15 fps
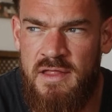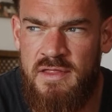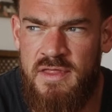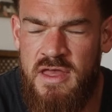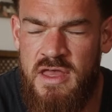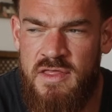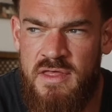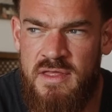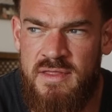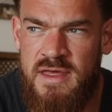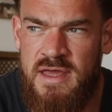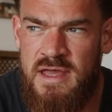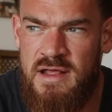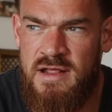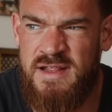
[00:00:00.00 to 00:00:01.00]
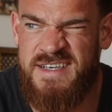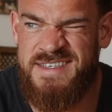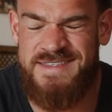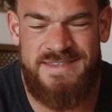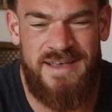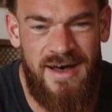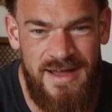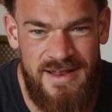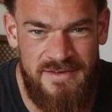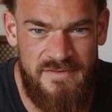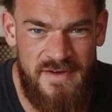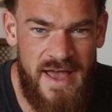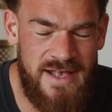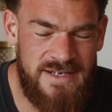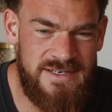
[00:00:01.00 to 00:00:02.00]
The side
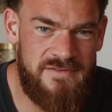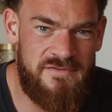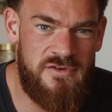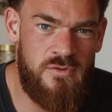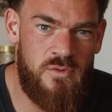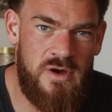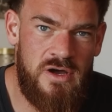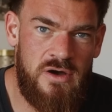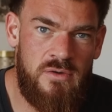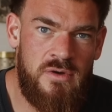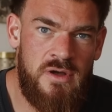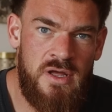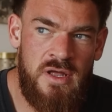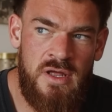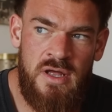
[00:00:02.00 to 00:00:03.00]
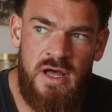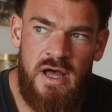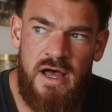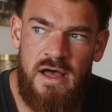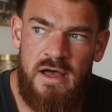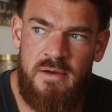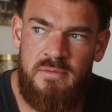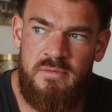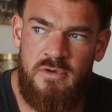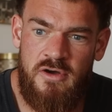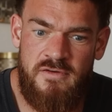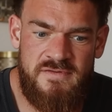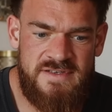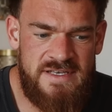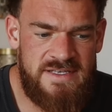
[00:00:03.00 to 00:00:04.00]
effects, if you will,
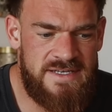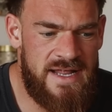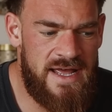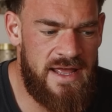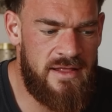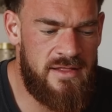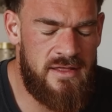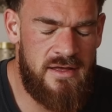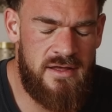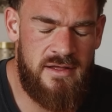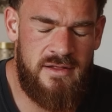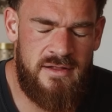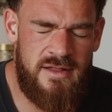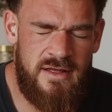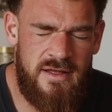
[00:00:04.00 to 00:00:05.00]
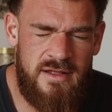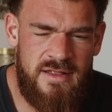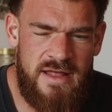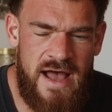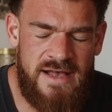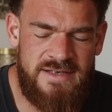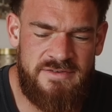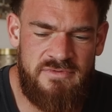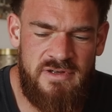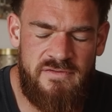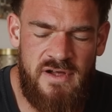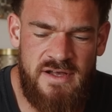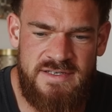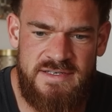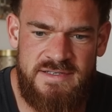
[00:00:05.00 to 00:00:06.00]
obviously today the acid
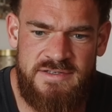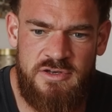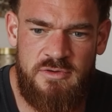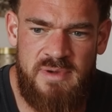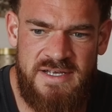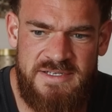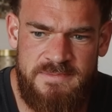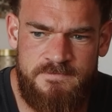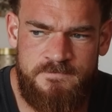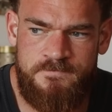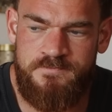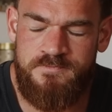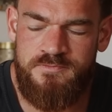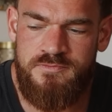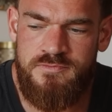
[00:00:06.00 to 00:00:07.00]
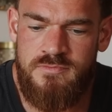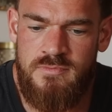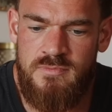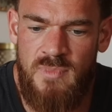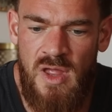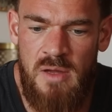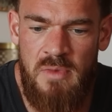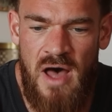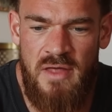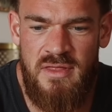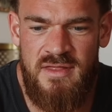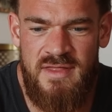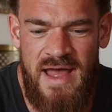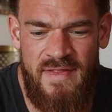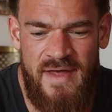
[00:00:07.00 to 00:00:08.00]
reflux isn't too pleasant, but other
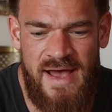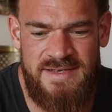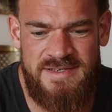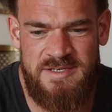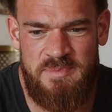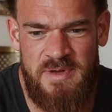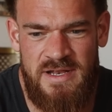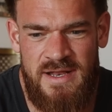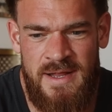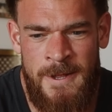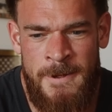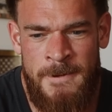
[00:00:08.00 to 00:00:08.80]
than that there has just been,